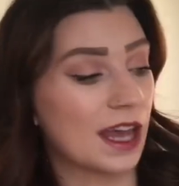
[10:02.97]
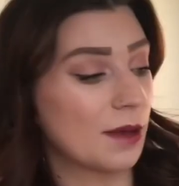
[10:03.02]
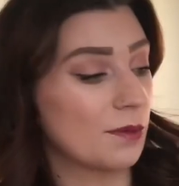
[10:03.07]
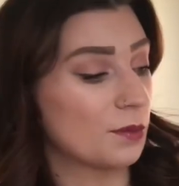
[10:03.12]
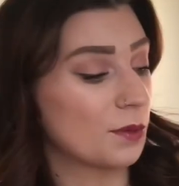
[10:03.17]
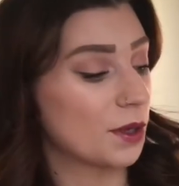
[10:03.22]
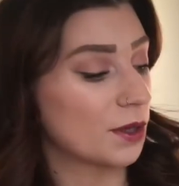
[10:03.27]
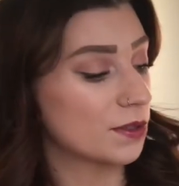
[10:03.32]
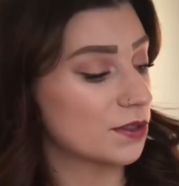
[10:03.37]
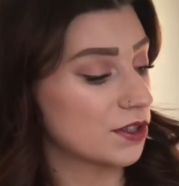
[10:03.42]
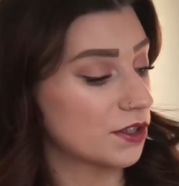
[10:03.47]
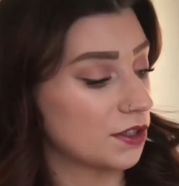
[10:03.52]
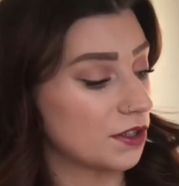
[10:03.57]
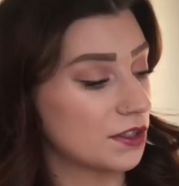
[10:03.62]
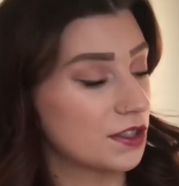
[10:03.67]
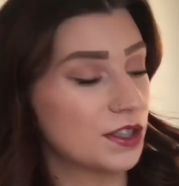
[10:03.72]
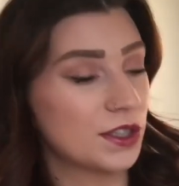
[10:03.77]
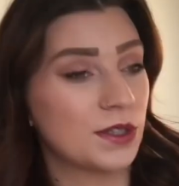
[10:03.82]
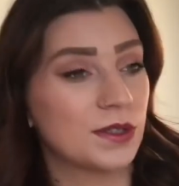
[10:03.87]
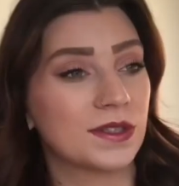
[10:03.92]
We also
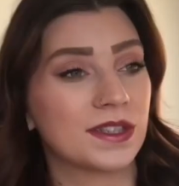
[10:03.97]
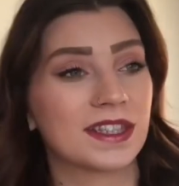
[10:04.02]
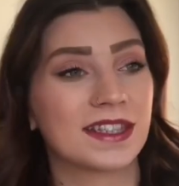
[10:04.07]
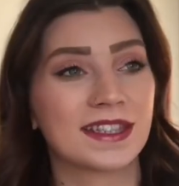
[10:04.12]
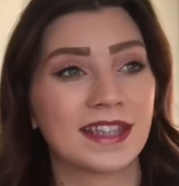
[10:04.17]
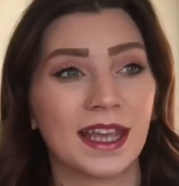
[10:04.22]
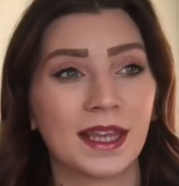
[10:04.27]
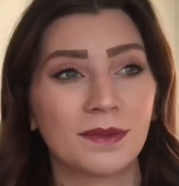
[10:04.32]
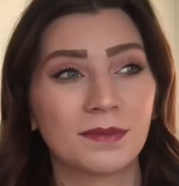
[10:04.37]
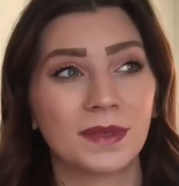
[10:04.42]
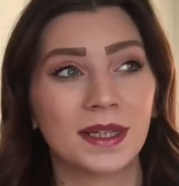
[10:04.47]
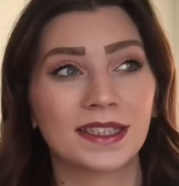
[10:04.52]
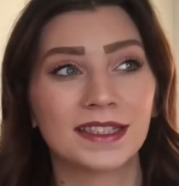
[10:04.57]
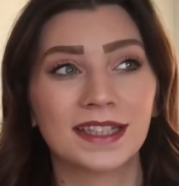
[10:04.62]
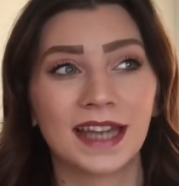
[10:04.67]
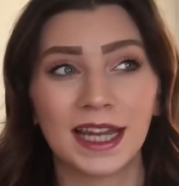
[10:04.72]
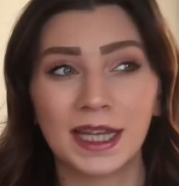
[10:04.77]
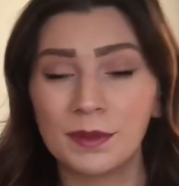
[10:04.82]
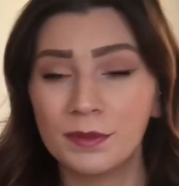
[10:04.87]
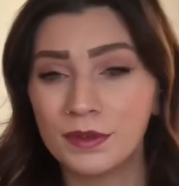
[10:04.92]
used to use the same
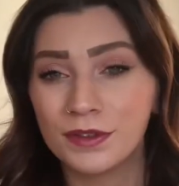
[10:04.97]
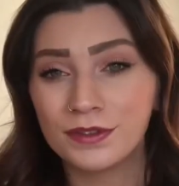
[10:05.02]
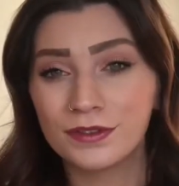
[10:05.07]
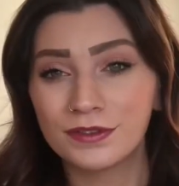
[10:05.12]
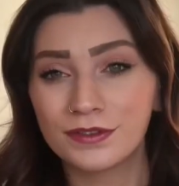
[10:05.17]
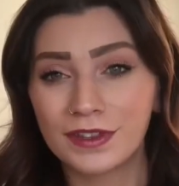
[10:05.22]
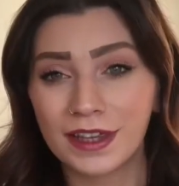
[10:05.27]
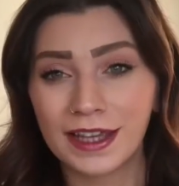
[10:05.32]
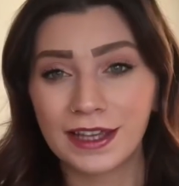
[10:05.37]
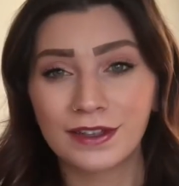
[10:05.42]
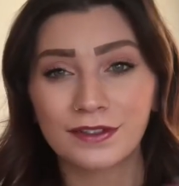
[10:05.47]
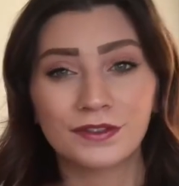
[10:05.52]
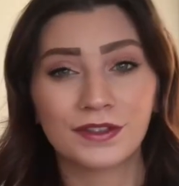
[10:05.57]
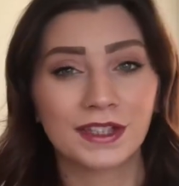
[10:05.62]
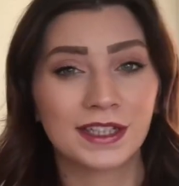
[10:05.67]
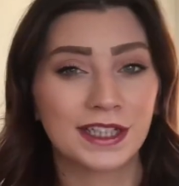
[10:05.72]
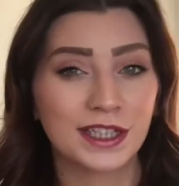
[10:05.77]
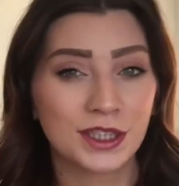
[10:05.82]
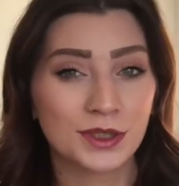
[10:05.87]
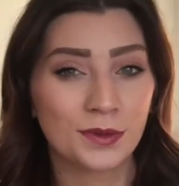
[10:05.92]
type of thing for the
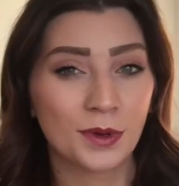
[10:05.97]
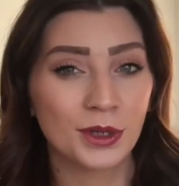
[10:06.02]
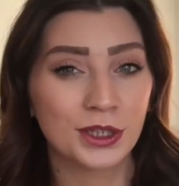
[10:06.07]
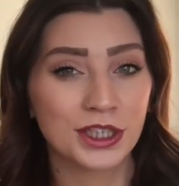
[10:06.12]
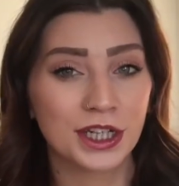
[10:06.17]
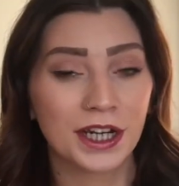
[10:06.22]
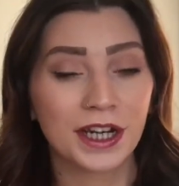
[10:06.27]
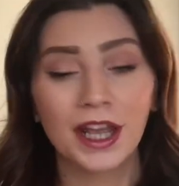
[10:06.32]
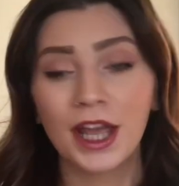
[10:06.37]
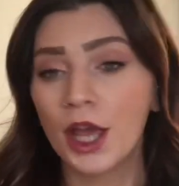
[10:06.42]
dishwasher.